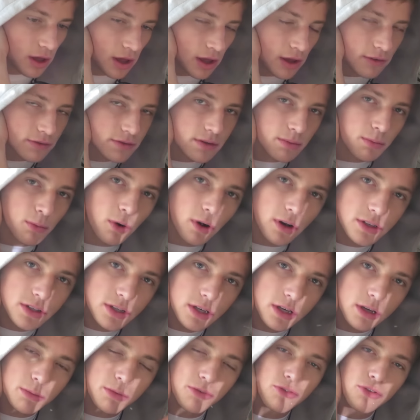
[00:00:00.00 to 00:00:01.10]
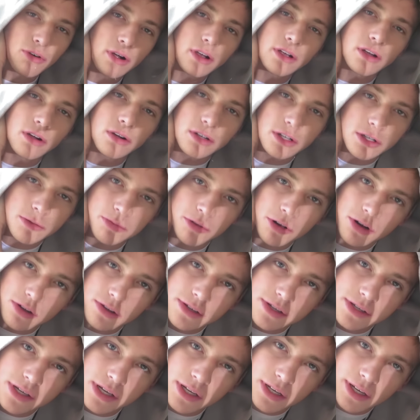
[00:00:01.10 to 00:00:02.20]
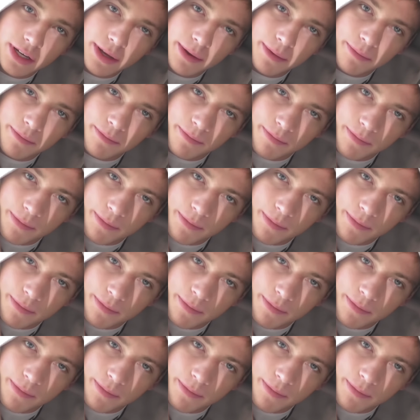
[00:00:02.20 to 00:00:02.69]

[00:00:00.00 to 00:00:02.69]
I have some work to do before I go explore the city.